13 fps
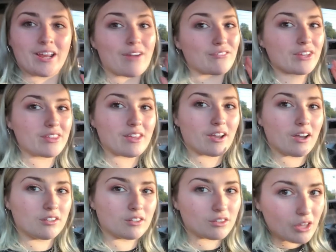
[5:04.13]
everything
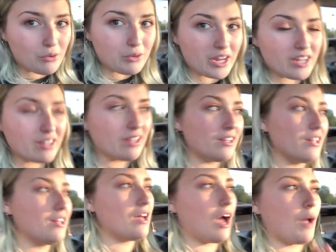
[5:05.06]
unloaded.
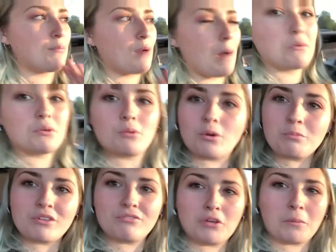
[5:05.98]
I probably won't
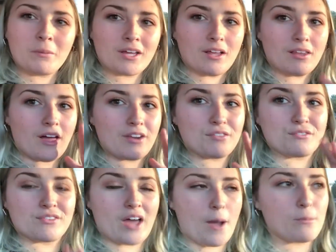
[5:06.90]
be filming a lot of that